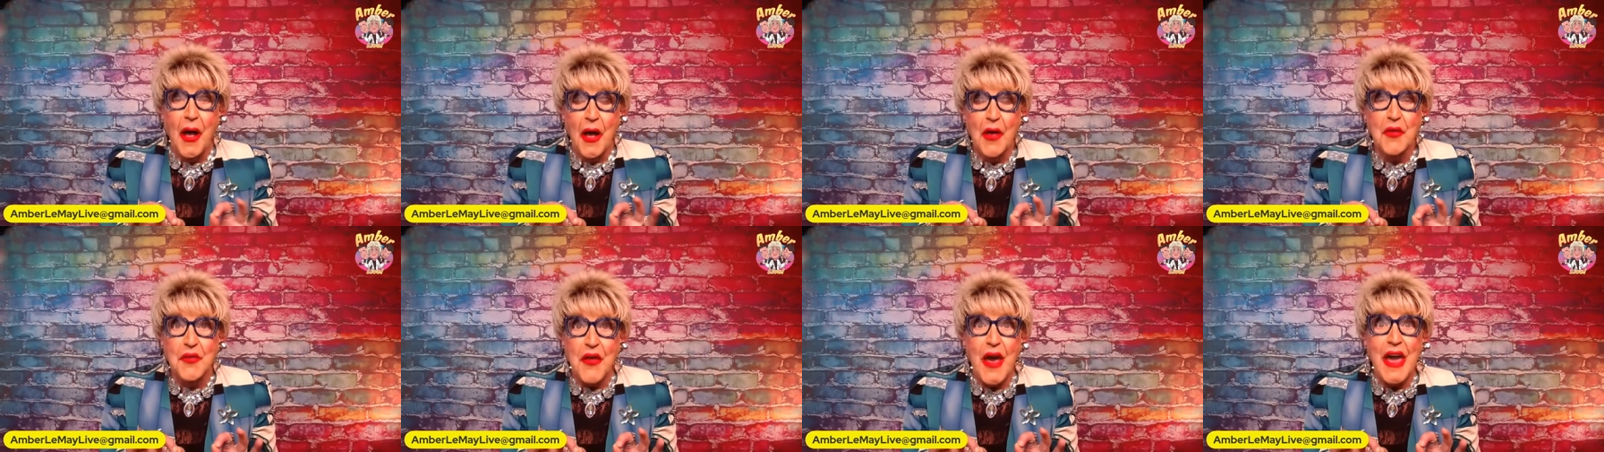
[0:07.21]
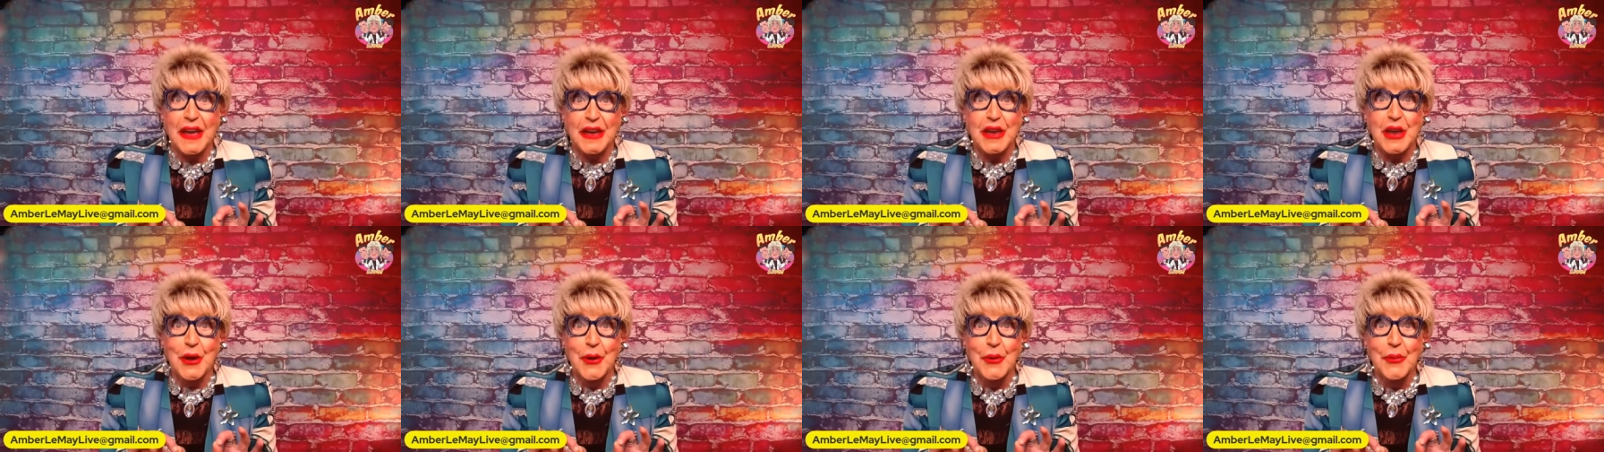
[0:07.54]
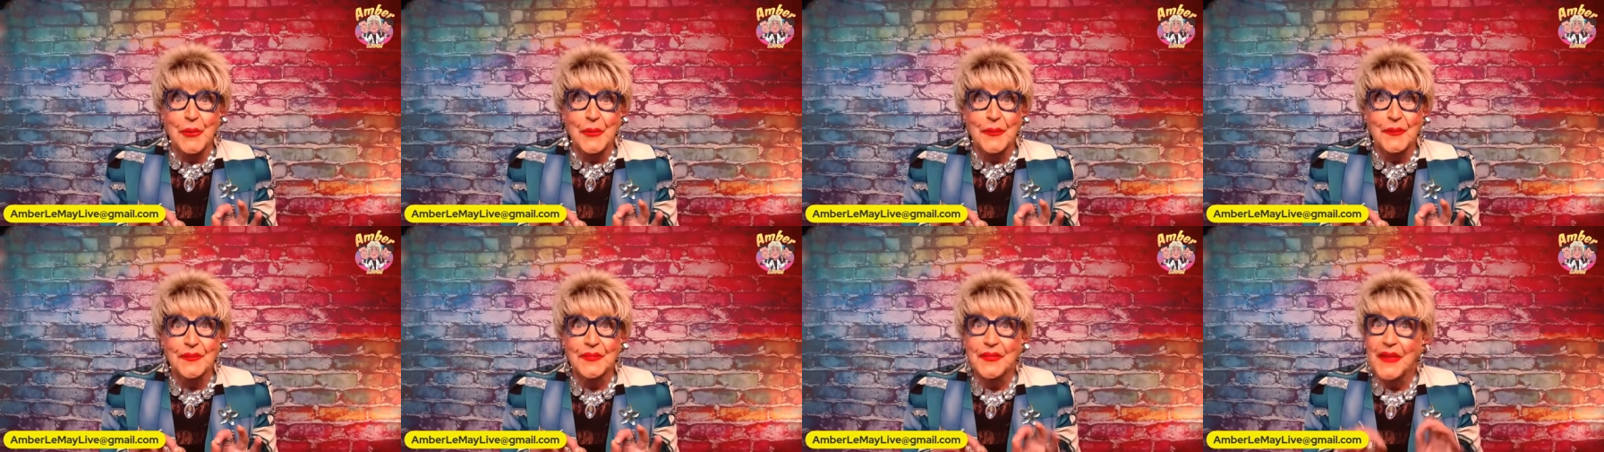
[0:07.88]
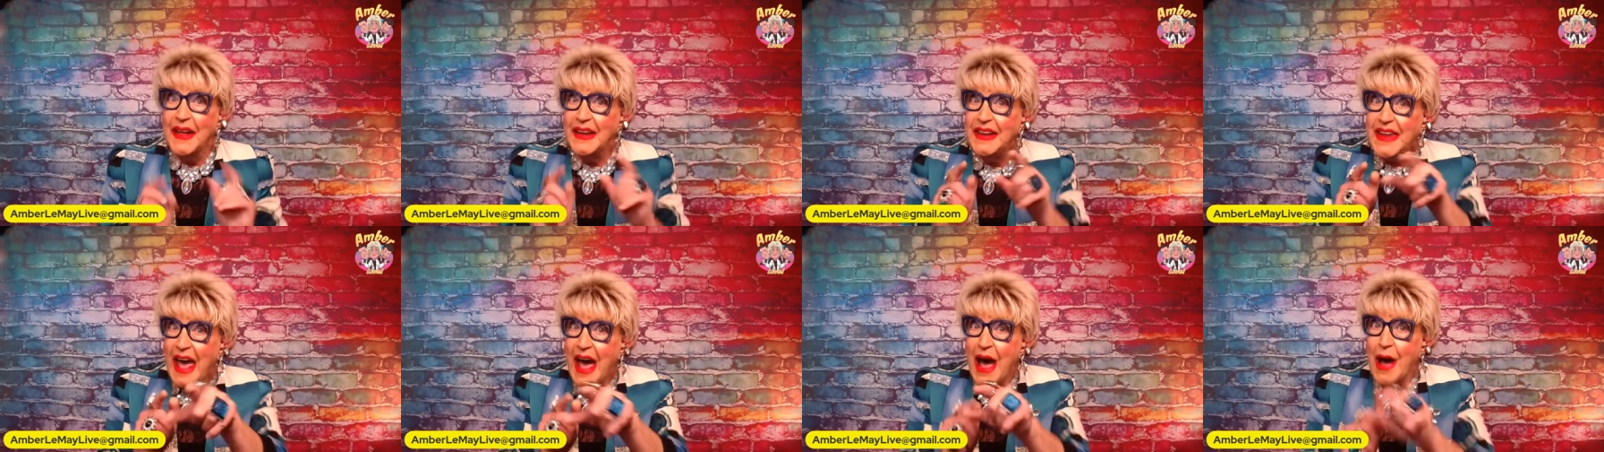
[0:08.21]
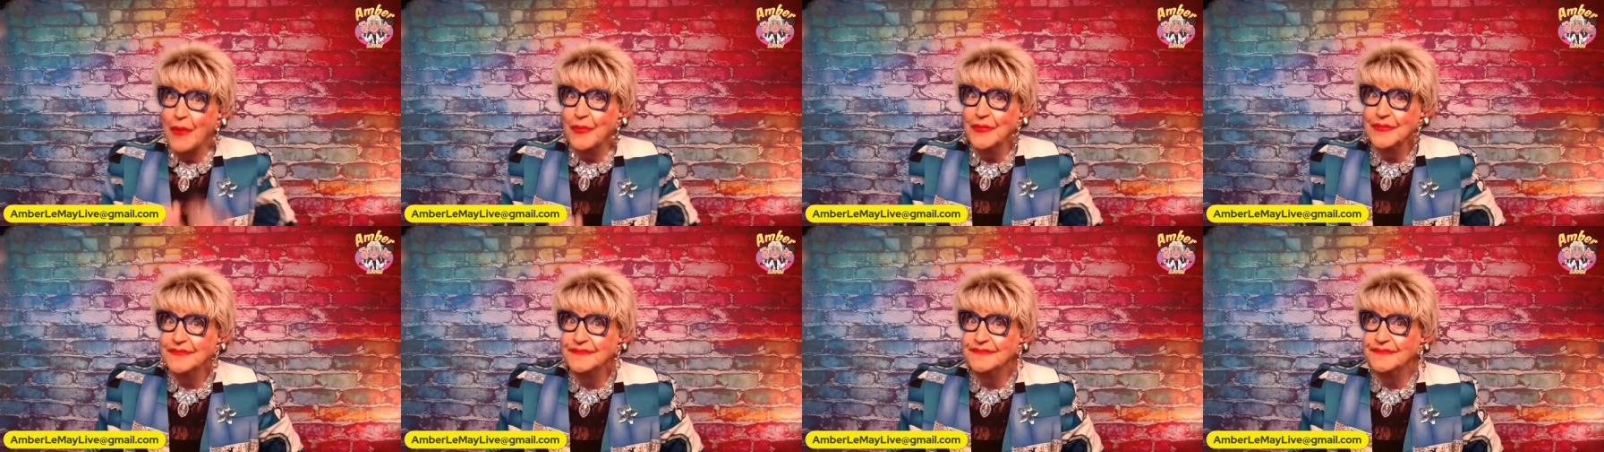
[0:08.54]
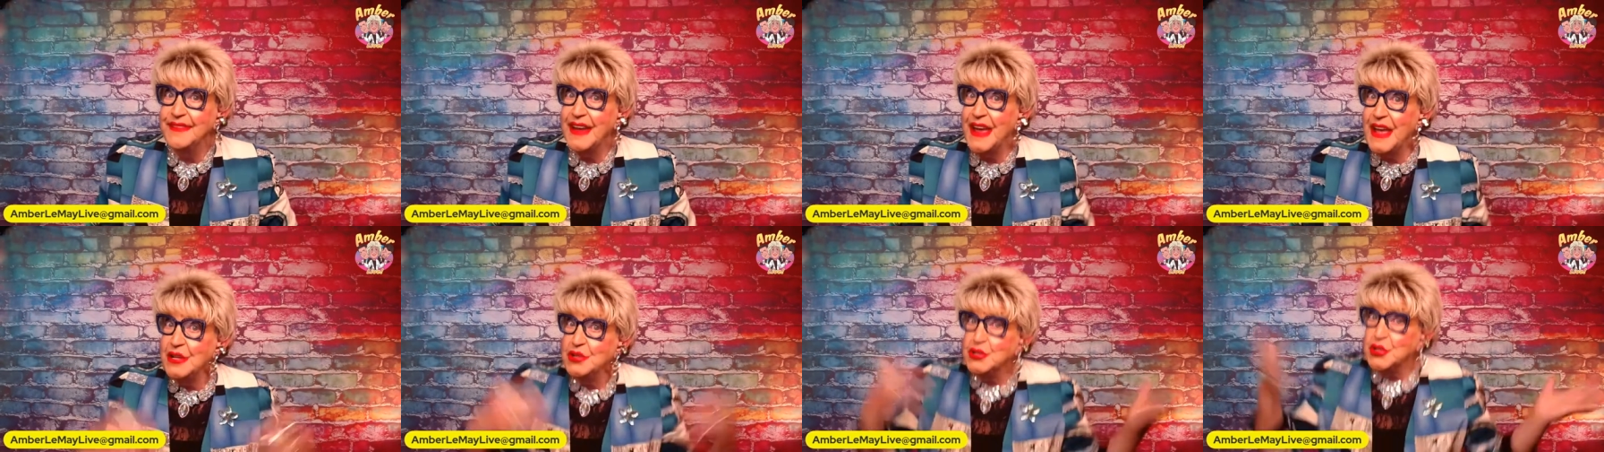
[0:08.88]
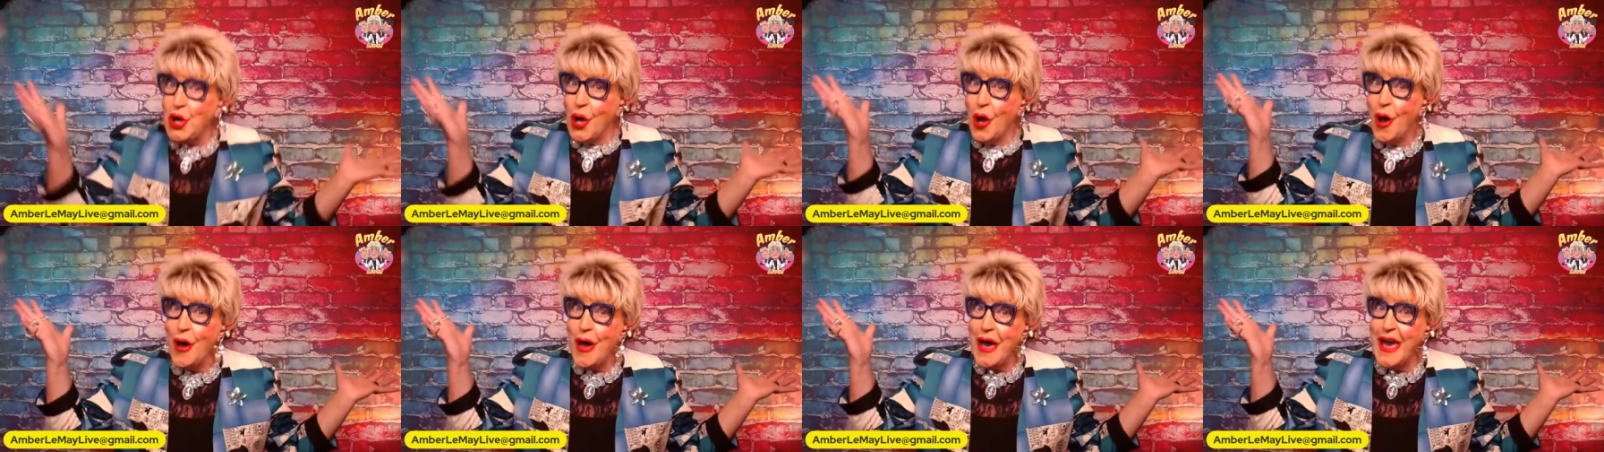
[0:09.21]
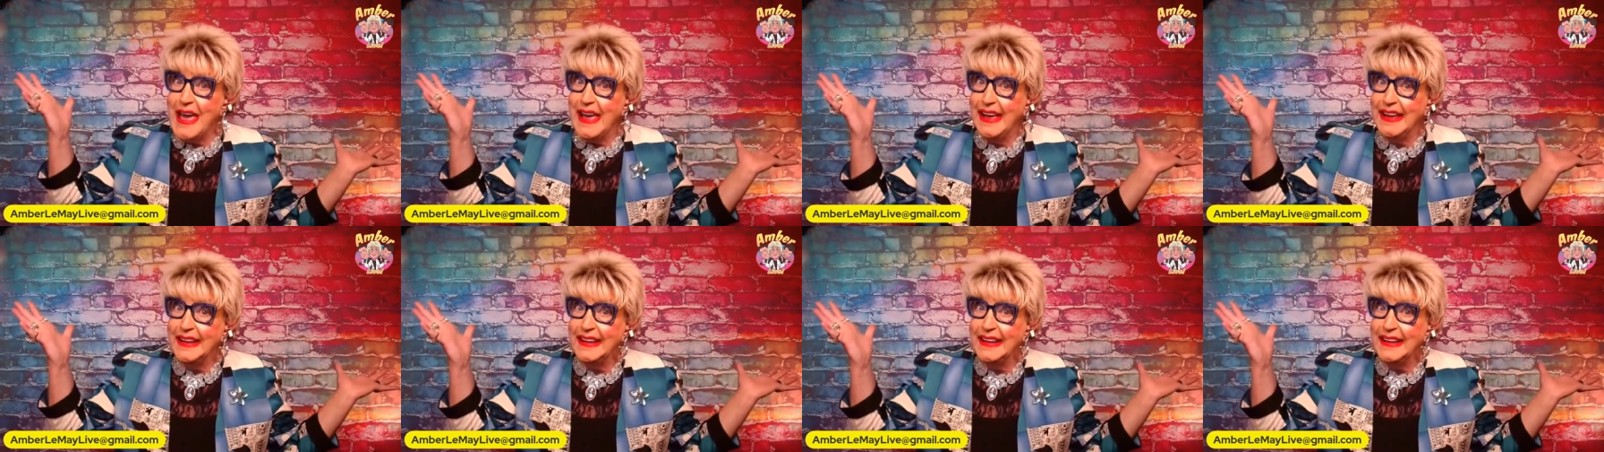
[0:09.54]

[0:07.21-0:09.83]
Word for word: Thank you. Now, enjoy.